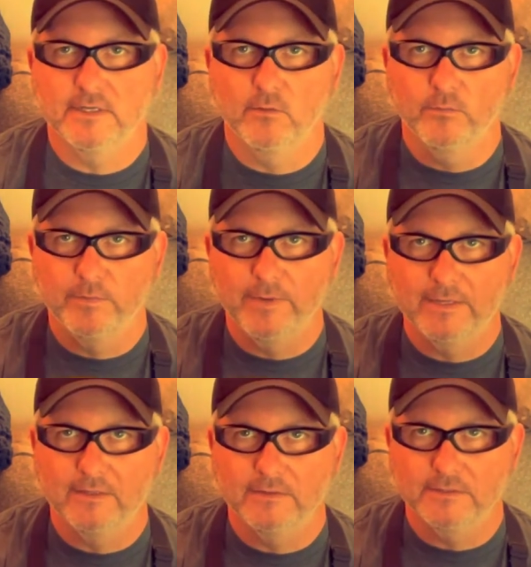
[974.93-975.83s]
I will be
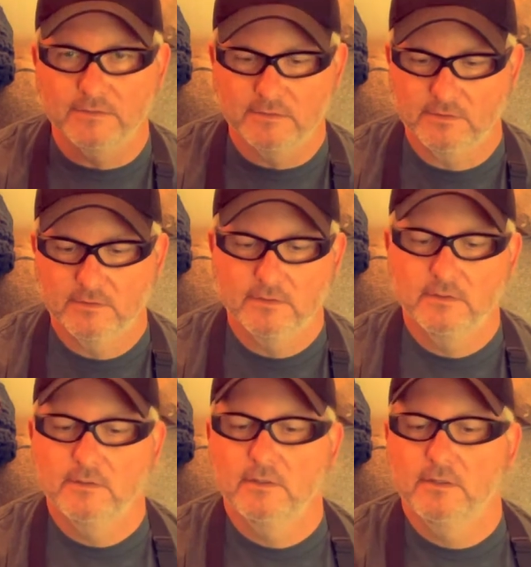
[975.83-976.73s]
making this
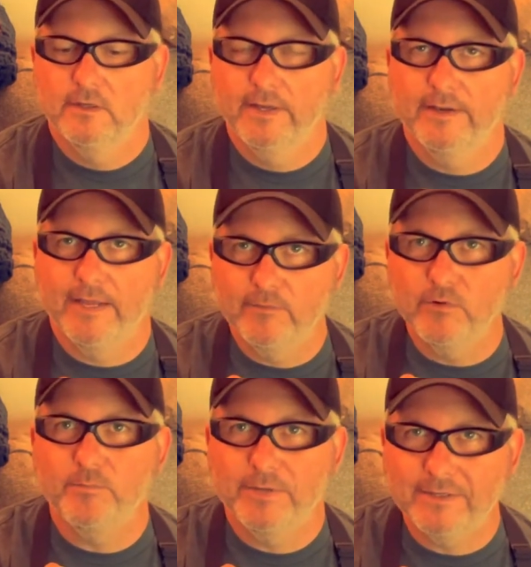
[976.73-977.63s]
at
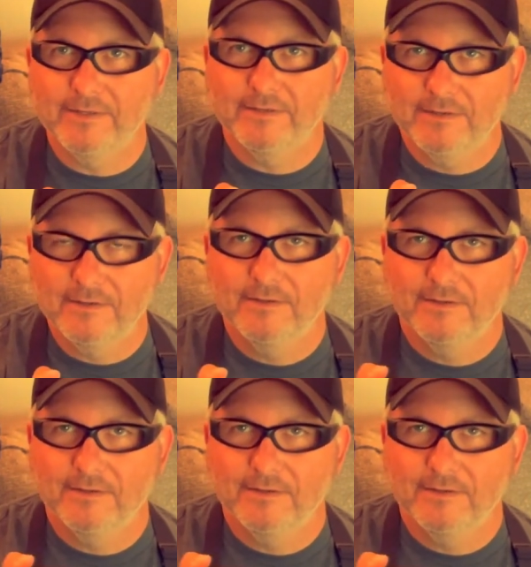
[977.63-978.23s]
every picnic,